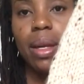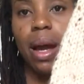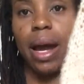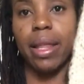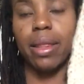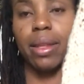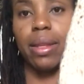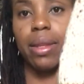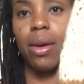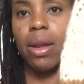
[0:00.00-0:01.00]
I
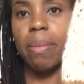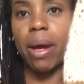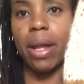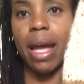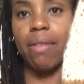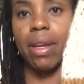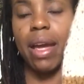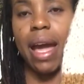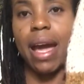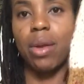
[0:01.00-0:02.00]
thought about having a
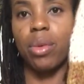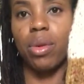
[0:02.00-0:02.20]
hat with